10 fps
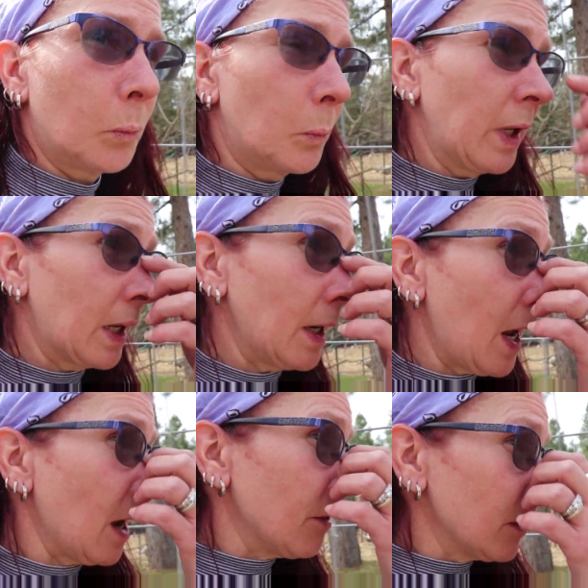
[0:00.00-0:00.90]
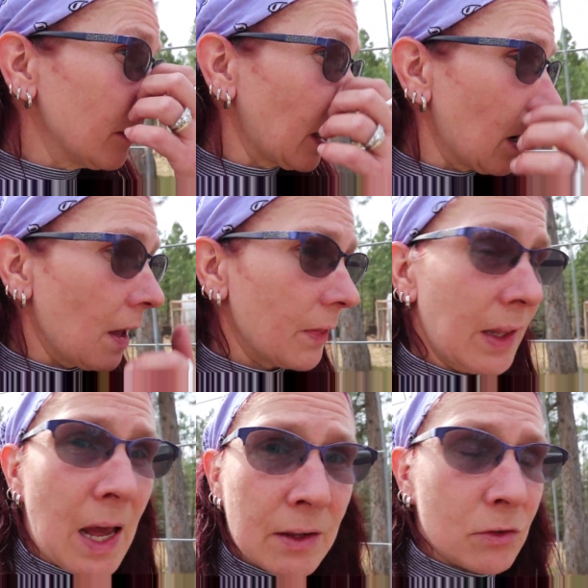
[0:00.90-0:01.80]
week and a half since I caught
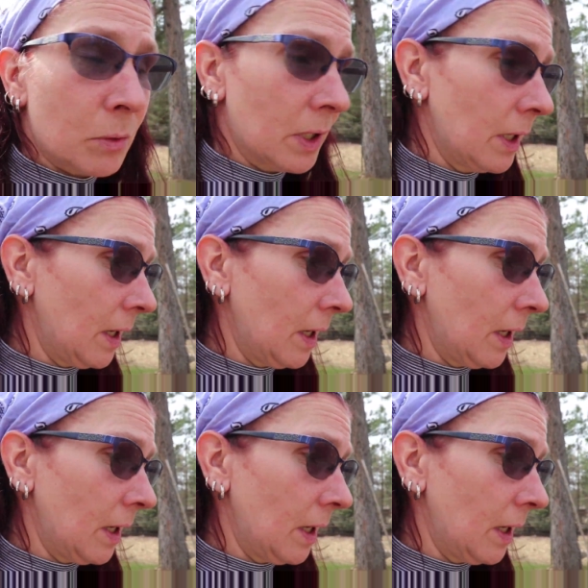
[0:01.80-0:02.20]
the last one